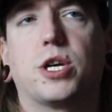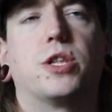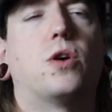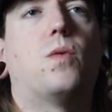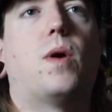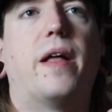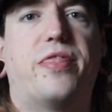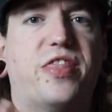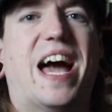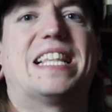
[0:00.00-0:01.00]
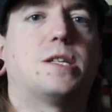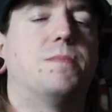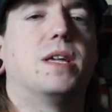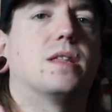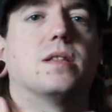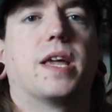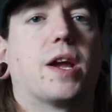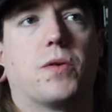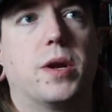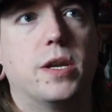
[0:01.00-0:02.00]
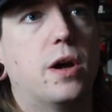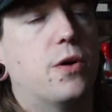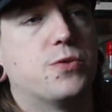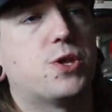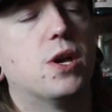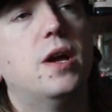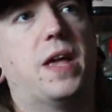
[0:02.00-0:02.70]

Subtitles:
I don't want that to be the lingering notes.